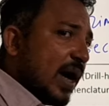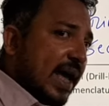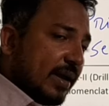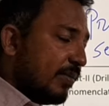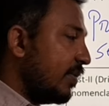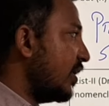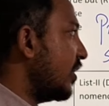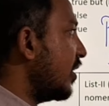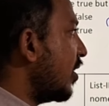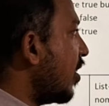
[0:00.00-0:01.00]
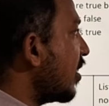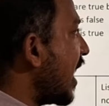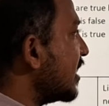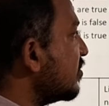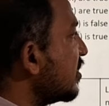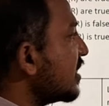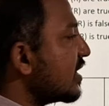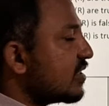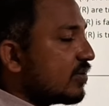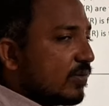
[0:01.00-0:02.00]
higher, but not as much
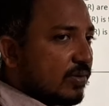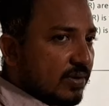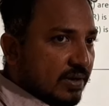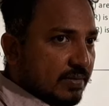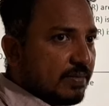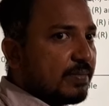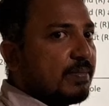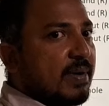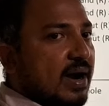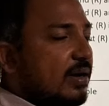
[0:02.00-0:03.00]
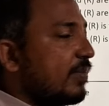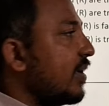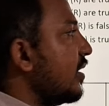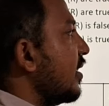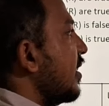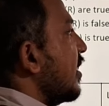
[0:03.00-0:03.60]
as the ore part, but